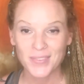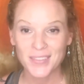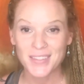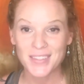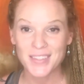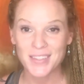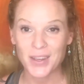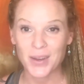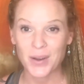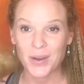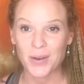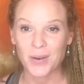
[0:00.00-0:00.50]

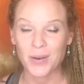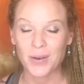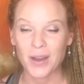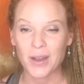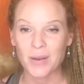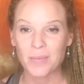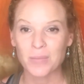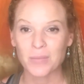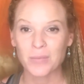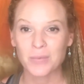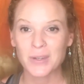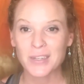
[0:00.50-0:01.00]
So
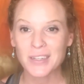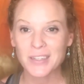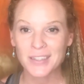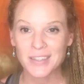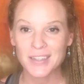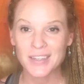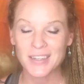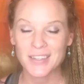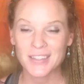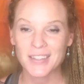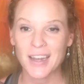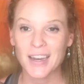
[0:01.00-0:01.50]
I'm
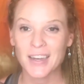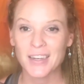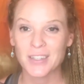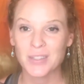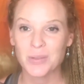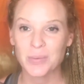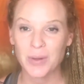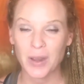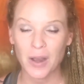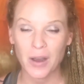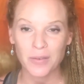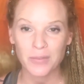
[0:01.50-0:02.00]
really excited
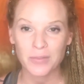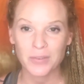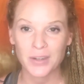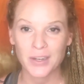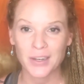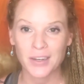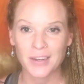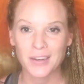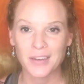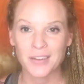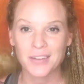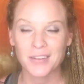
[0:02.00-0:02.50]
to be
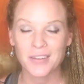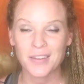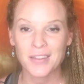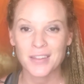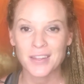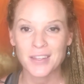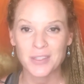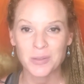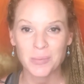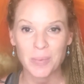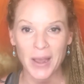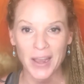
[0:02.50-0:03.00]
offering
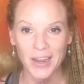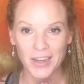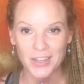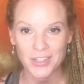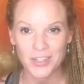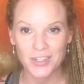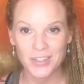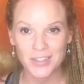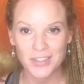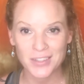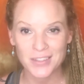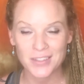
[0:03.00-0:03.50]
these
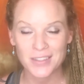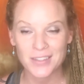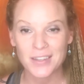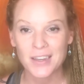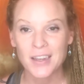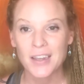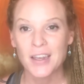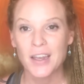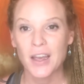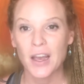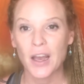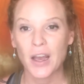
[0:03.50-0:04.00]
packages.
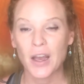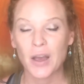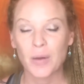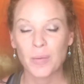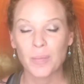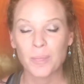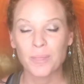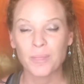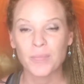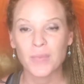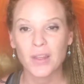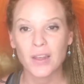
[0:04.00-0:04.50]

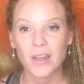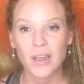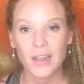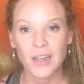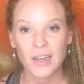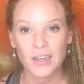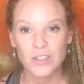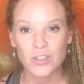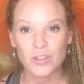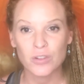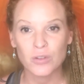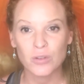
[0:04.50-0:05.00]
Um,
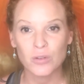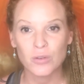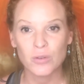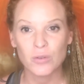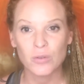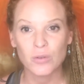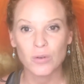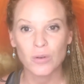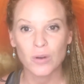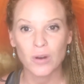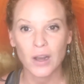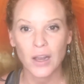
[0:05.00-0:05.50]
I
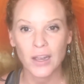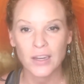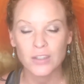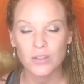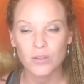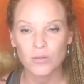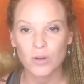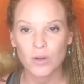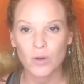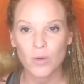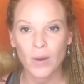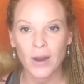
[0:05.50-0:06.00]
do I do
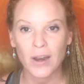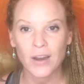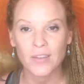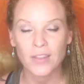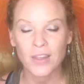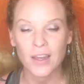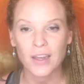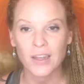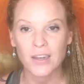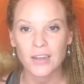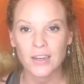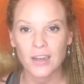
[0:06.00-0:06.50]
require
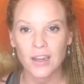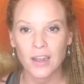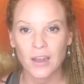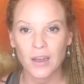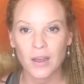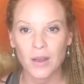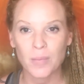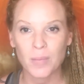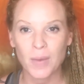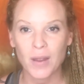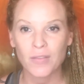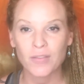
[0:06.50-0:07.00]
that
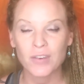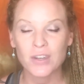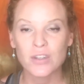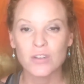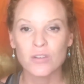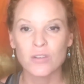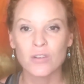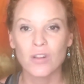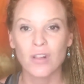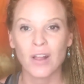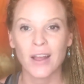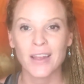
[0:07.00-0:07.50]
um, every new
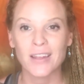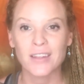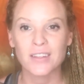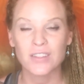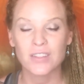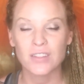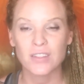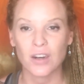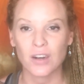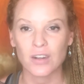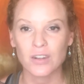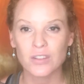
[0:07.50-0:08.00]
client
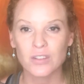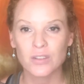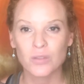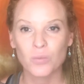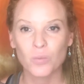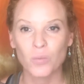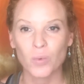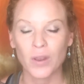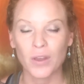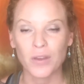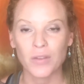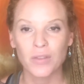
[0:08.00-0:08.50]
starts
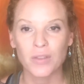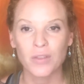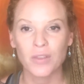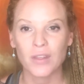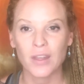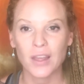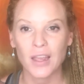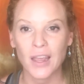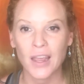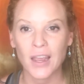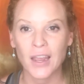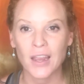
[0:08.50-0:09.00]
with
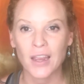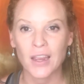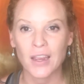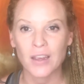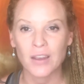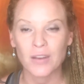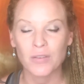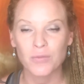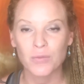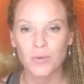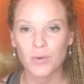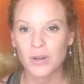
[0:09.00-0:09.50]

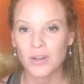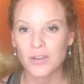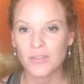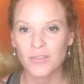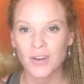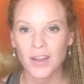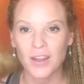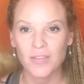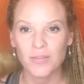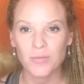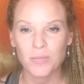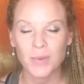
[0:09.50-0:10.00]
a
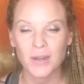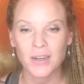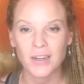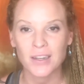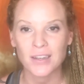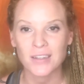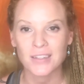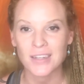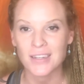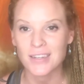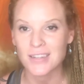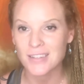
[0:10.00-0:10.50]
45
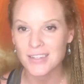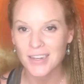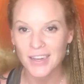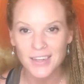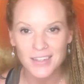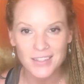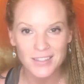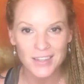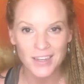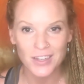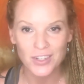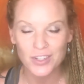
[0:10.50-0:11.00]
minute intake
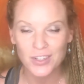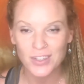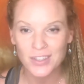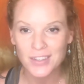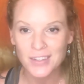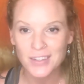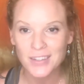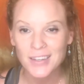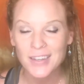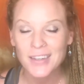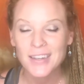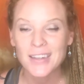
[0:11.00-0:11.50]
session
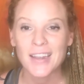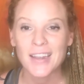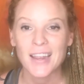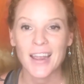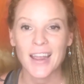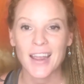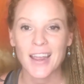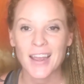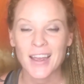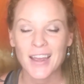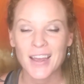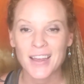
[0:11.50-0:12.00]

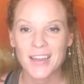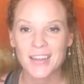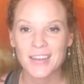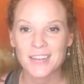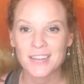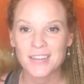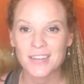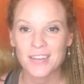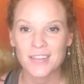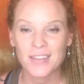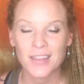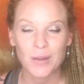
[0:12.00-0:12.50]

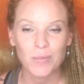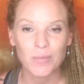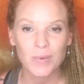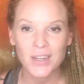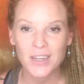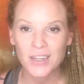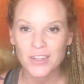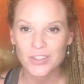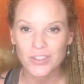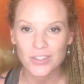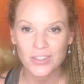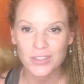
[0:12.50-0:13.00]
and then we
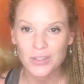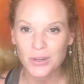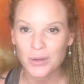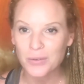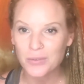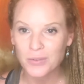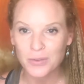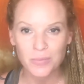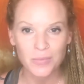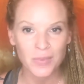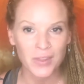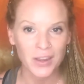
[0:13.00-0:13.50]
can just go
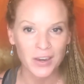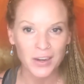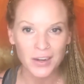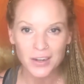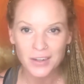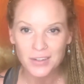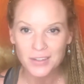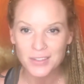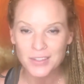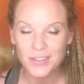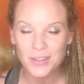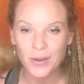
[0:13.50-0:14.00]
from
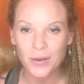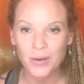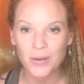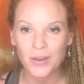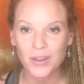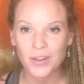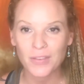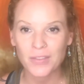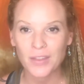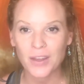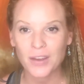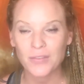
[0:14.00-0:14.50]
there. So
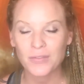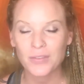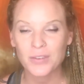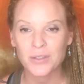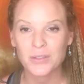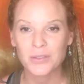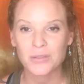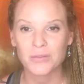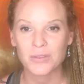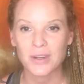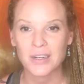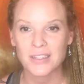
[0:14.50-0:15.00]
if that
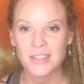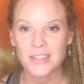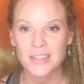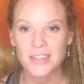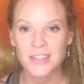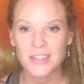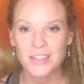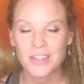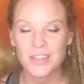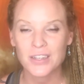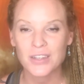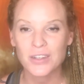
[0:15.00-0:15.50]
feels
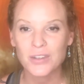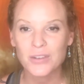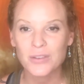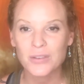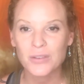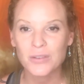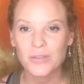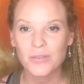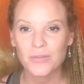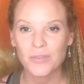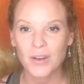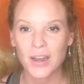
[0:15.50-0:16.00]
resonant to
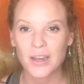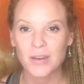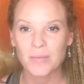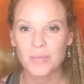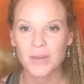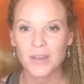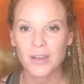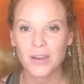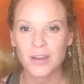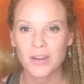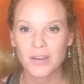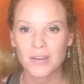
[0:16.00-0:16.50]
you, find me
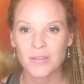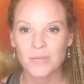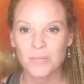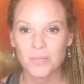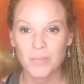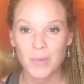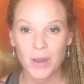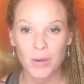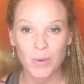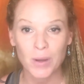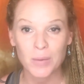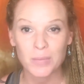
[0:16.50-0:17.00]
on
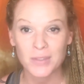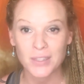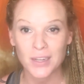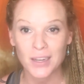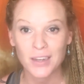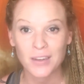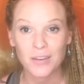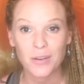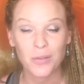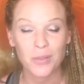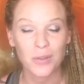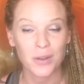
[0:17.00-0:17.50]
my
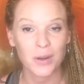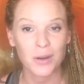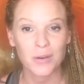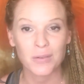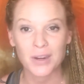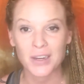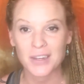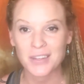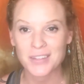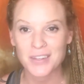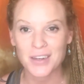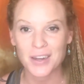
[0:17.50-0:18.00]
website,
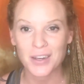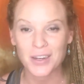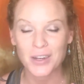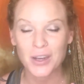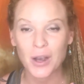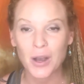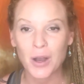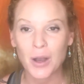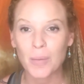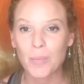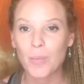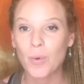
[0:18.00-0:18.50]

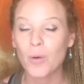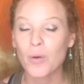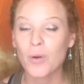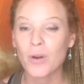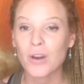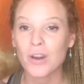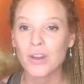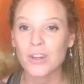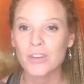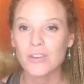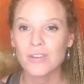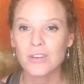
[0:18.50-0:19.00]
yotherarise.com,
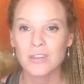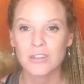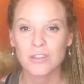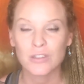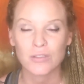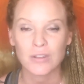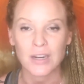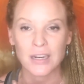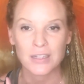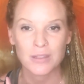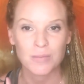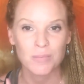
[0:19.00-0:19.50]
or you can
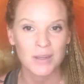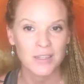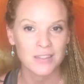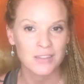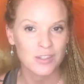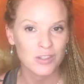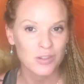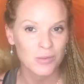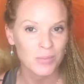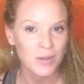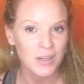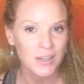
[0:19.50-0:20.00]
direct
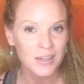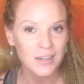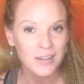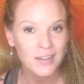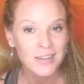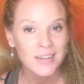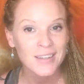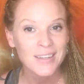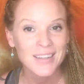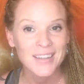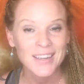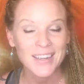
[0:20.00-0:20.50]
message me
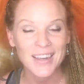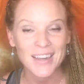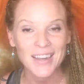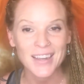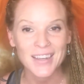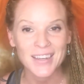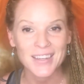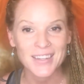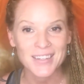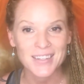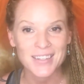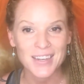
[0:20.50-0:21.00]

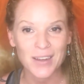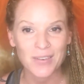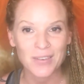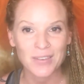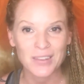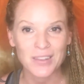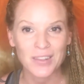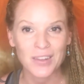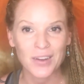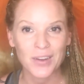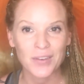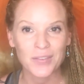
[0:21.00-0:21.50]
and I would
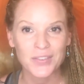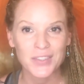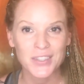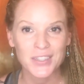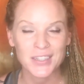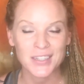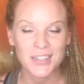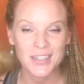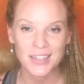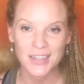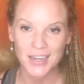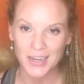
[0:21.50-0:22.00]
love
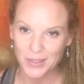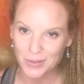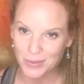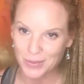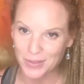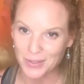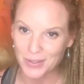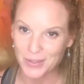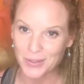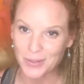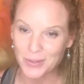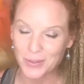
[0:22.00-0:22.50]
to connect
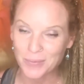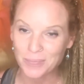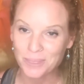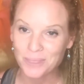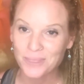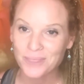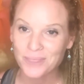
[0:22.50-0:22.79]
with you.